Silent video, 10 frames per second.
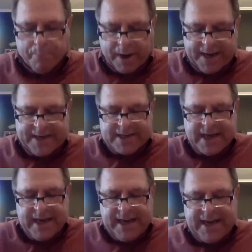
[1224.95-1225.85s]
Praise
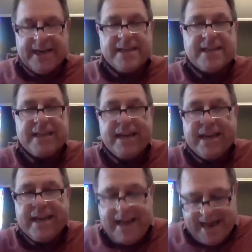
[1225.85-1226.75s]
His
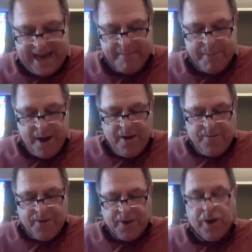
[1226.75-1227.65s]
name,
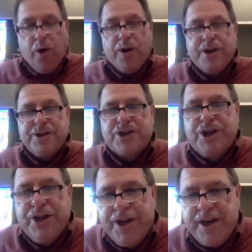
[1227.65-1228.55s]
for the Lord is
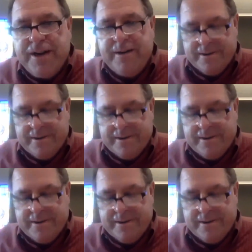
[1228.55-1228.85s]
good,